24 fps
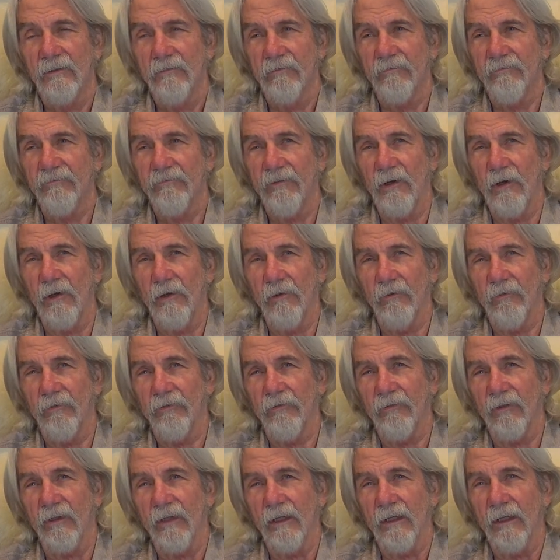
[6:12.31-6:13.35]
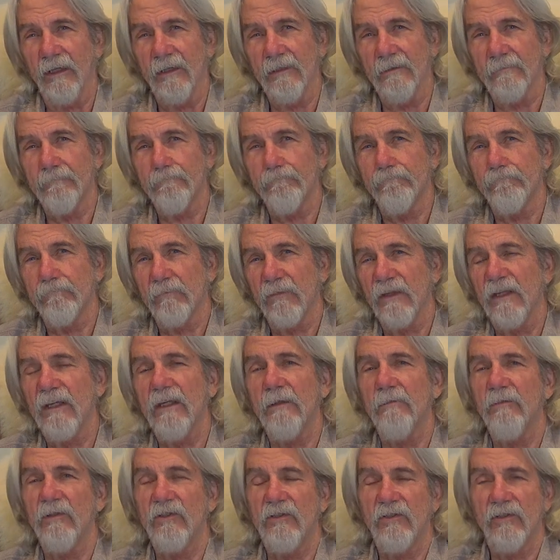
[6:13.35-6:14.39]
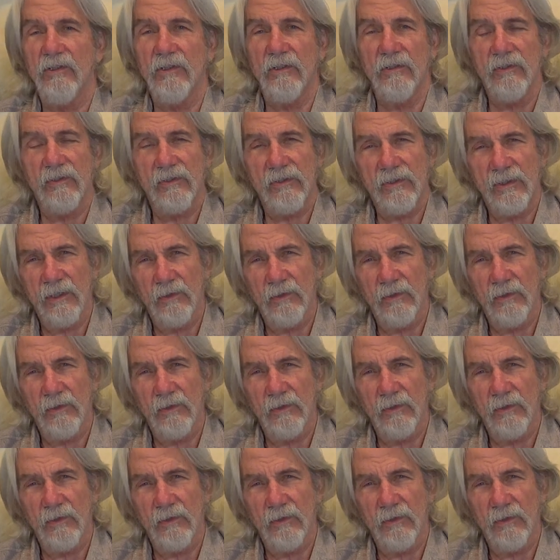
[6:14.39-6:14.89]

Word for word: false um, images